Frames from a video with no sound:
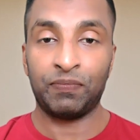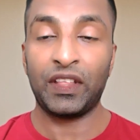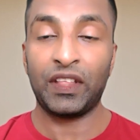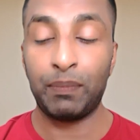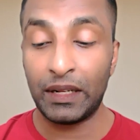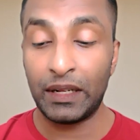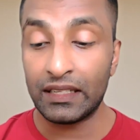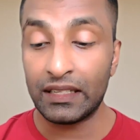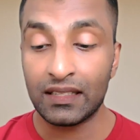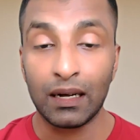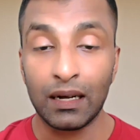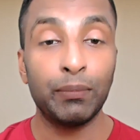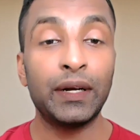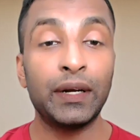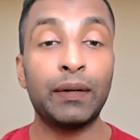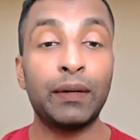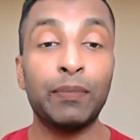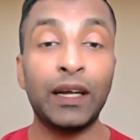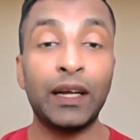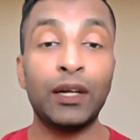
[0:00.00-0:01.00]
That means
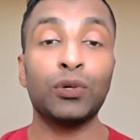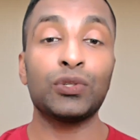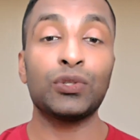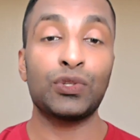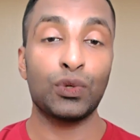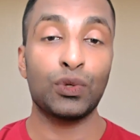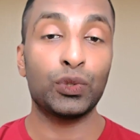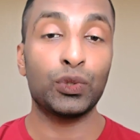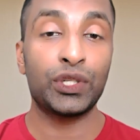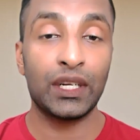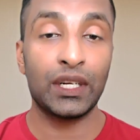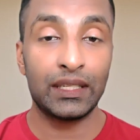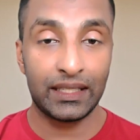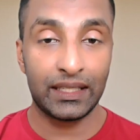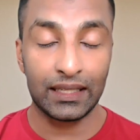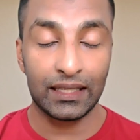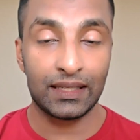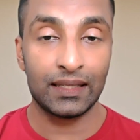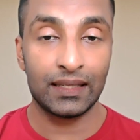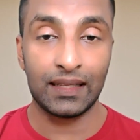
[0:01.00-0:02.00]
commitment to social
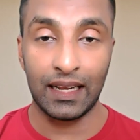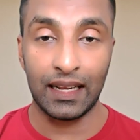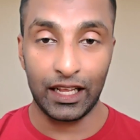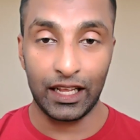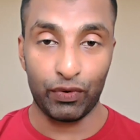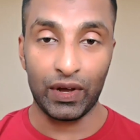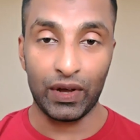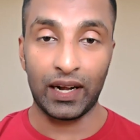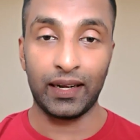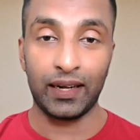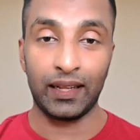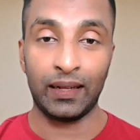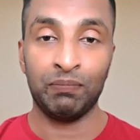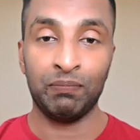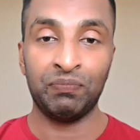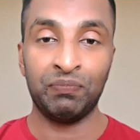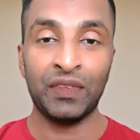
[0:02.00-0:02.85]
justice and equality.